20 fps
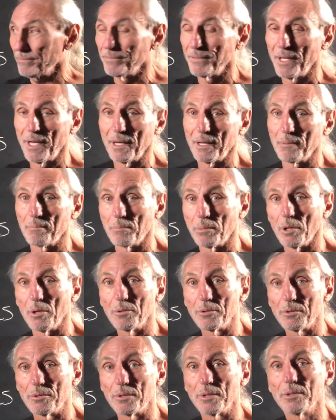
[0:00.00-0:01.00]
That can blow
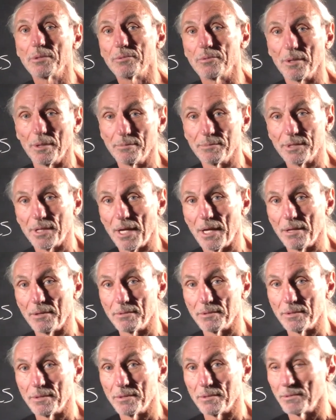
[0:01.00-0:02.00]
your eardrums out,
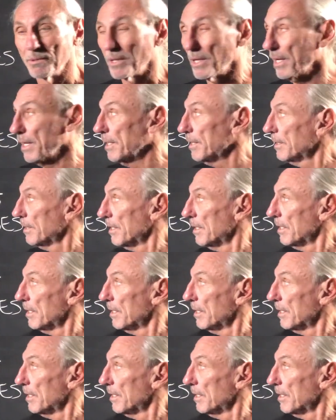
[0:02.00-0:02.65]
okay?